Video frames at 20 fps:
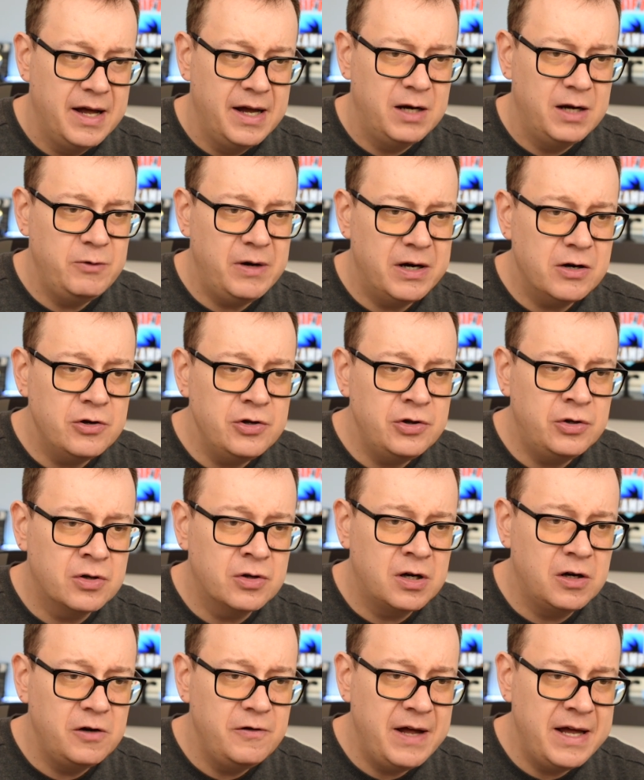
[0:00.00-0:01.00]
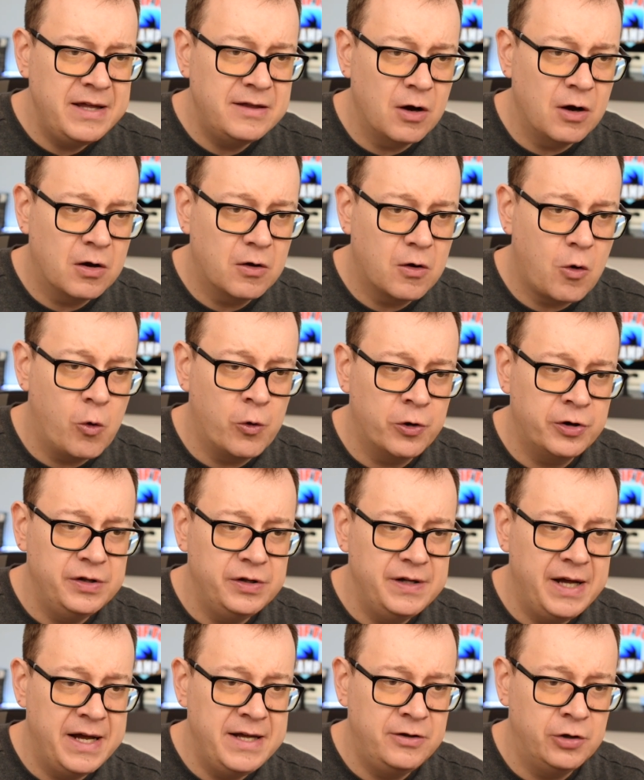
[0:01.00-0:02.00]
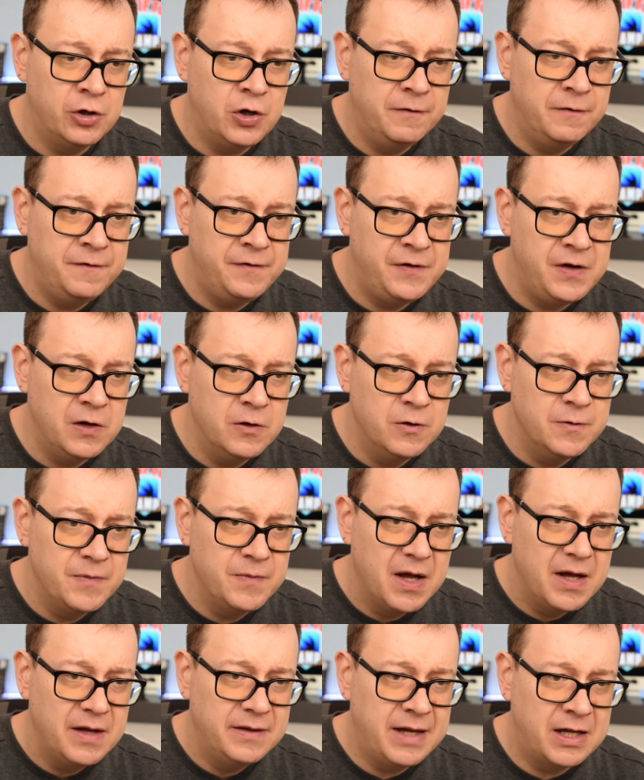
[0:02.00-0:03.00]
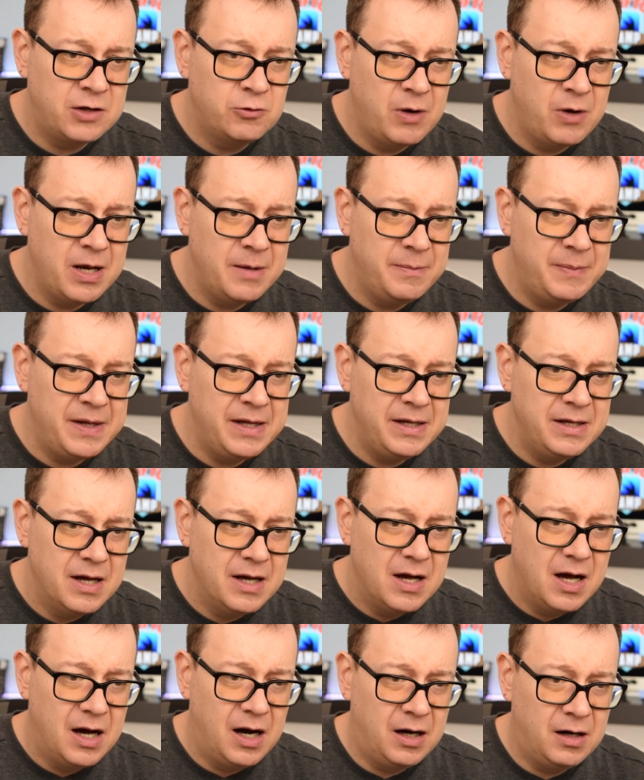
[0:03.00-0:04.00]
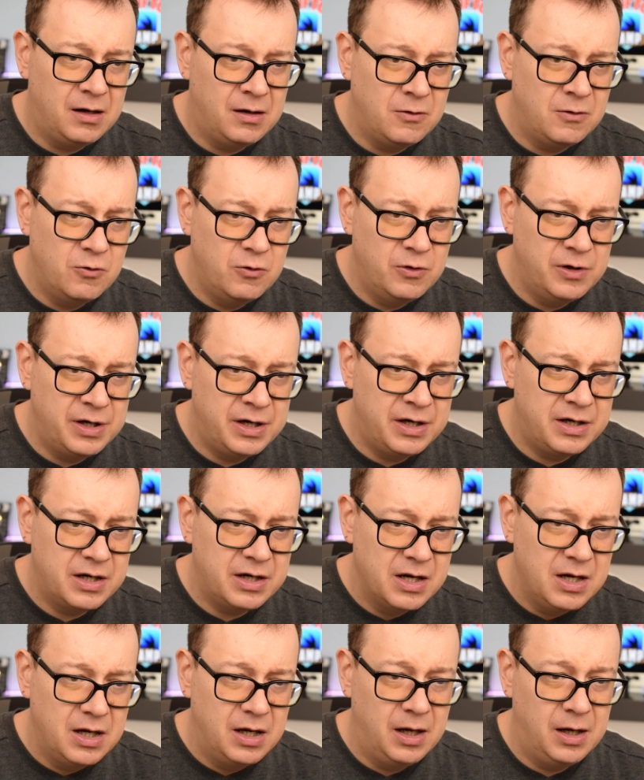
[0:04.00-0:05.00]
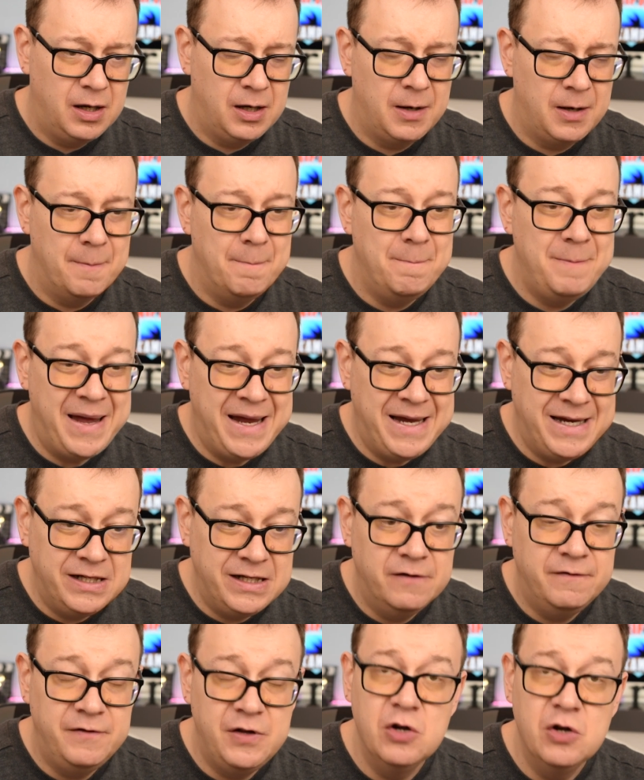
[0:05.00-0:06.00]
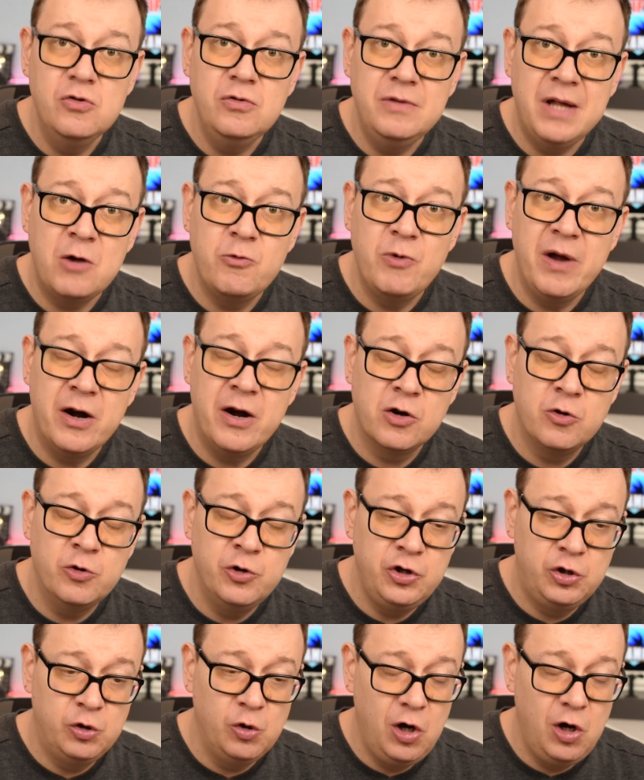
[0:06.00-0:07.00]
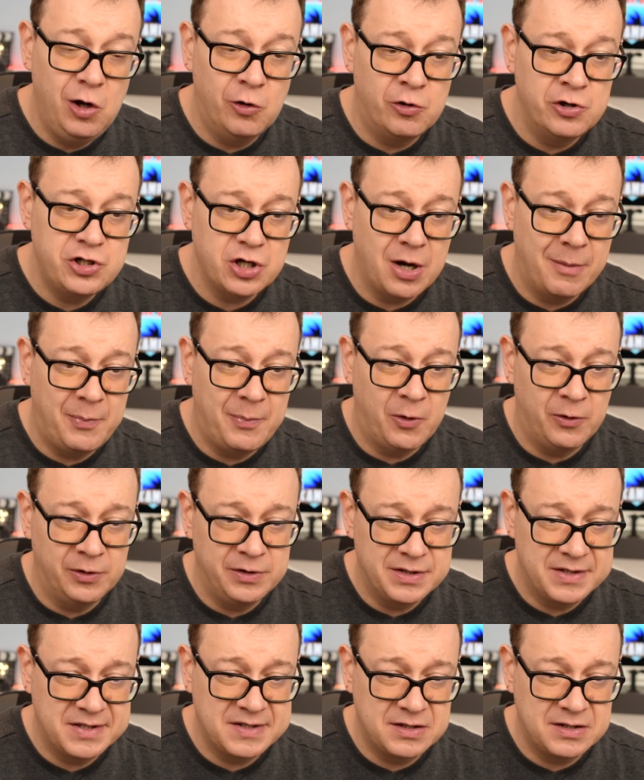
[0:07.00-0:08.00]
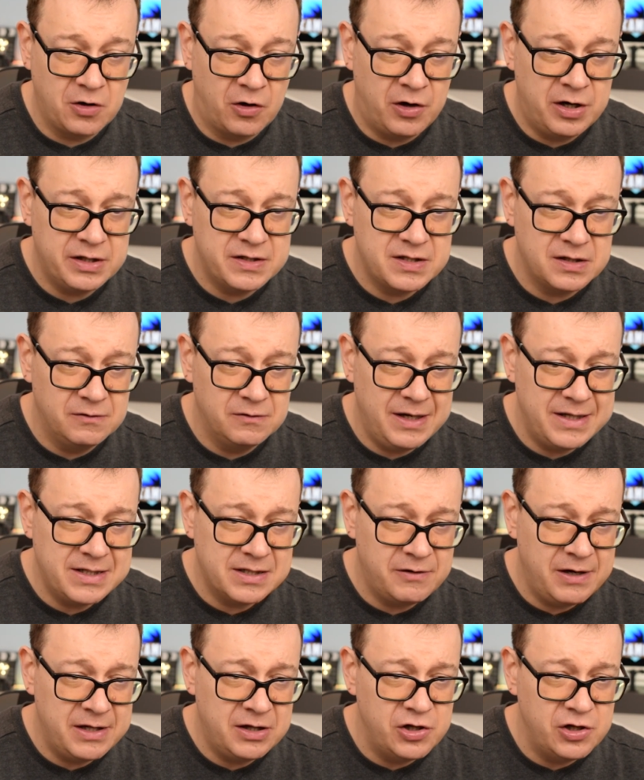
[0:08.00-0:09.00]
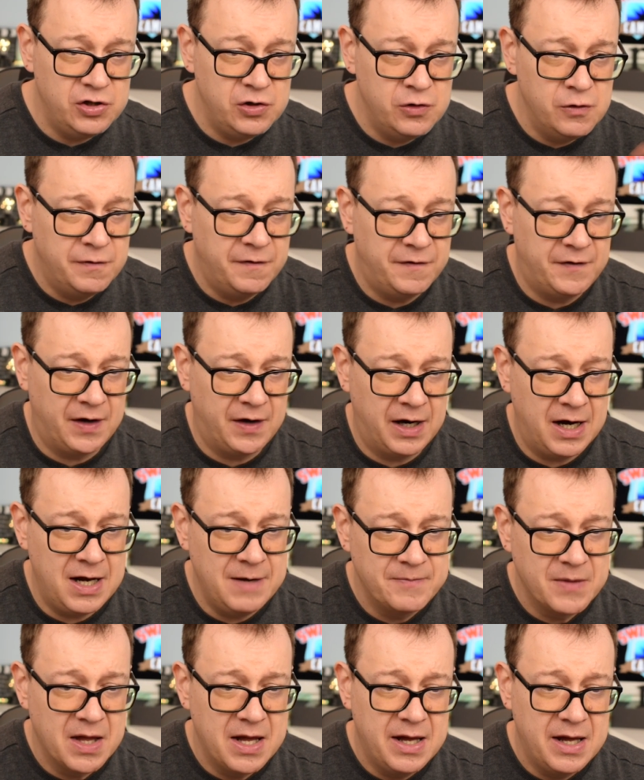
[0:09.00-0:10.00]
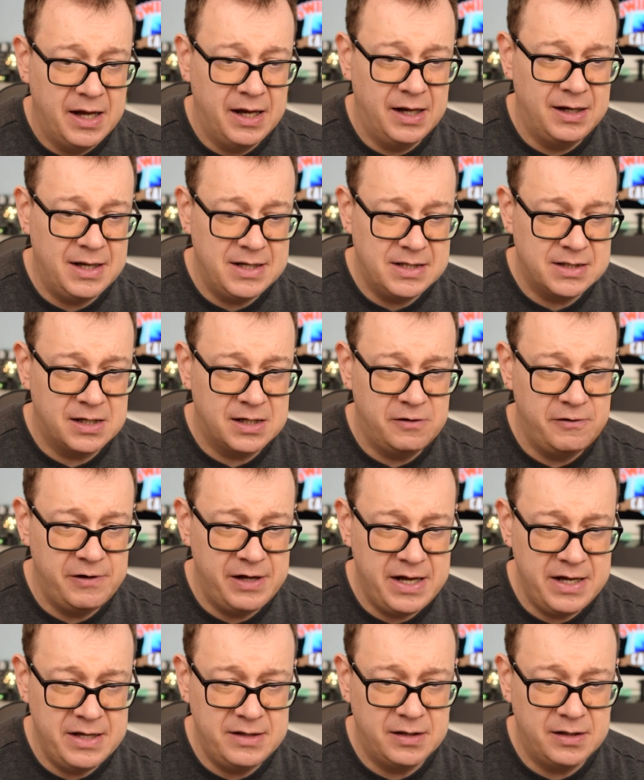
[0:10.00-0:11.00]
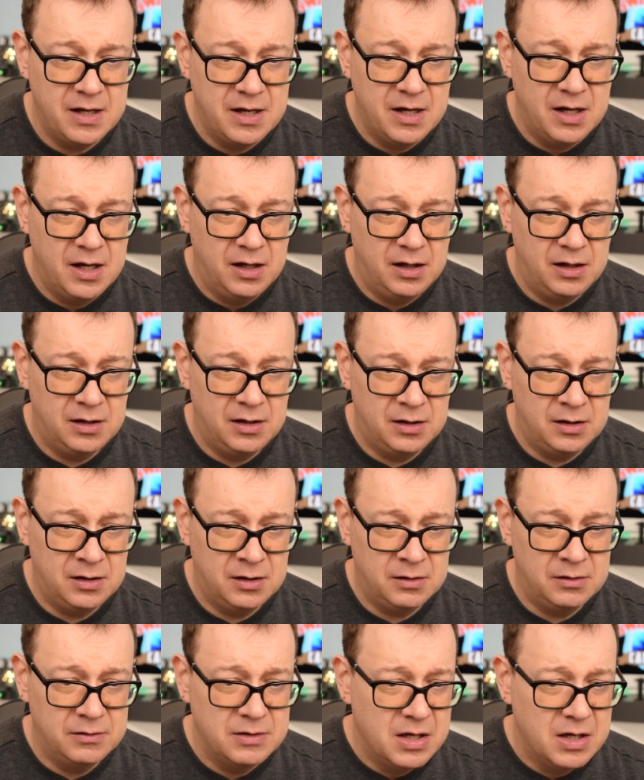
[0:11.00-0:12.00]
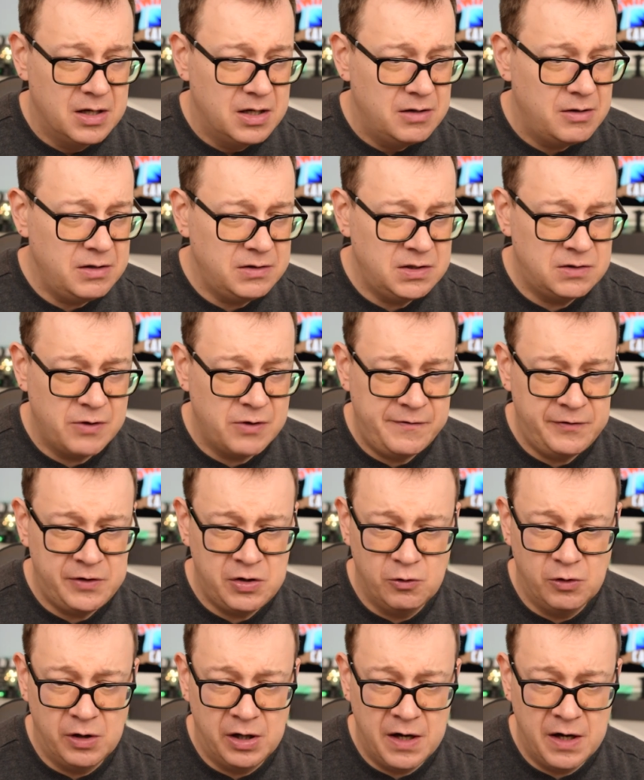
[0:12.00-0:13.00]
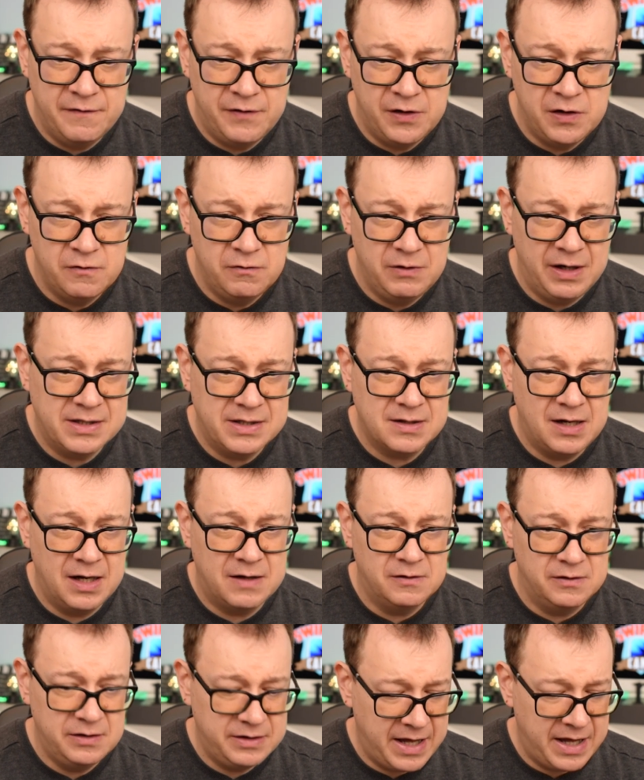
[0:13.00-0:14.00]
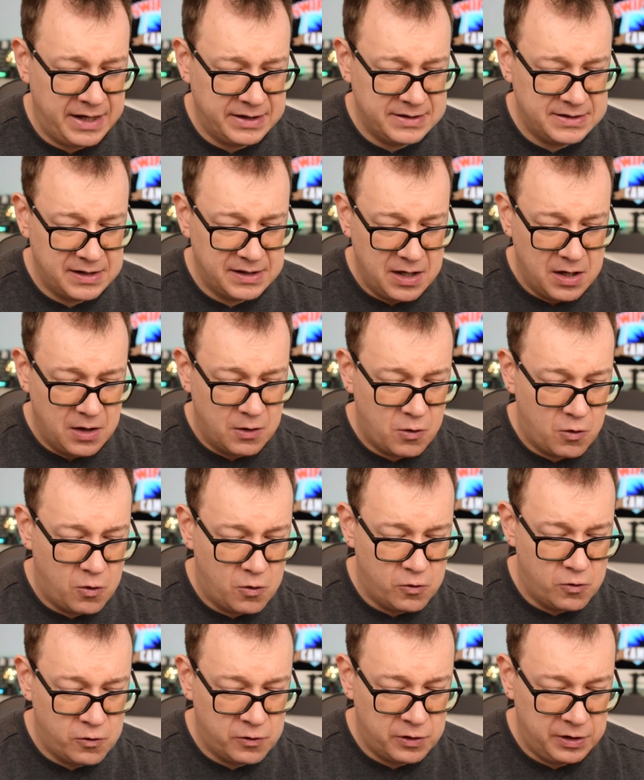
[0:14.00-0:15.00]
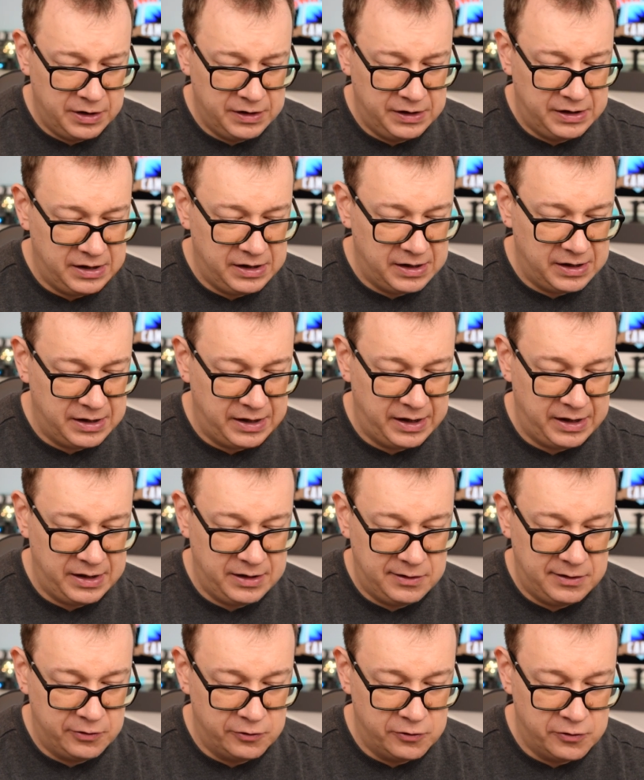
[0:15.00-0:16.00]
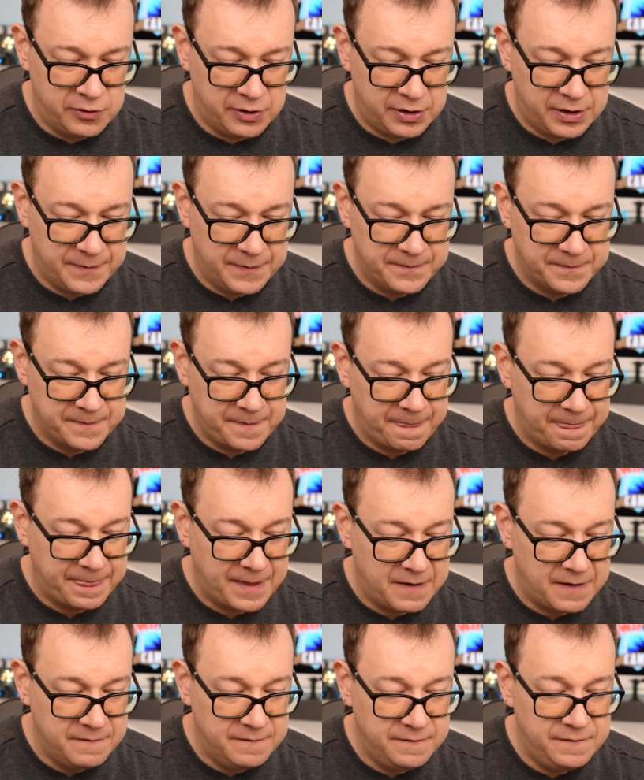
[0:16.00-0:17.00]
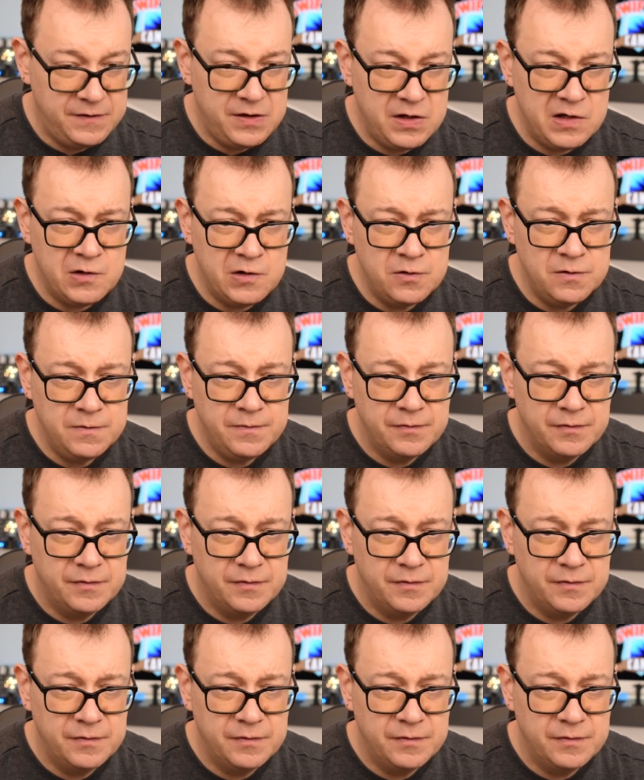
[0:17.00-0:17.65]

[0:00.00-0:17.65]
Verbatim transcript: And we're going to create a coordinator view that will be our uh, main view that we are going to launch upon start. So let's create a new file and let's create uh, a Swift UI view. Let's click on next, coordinator view.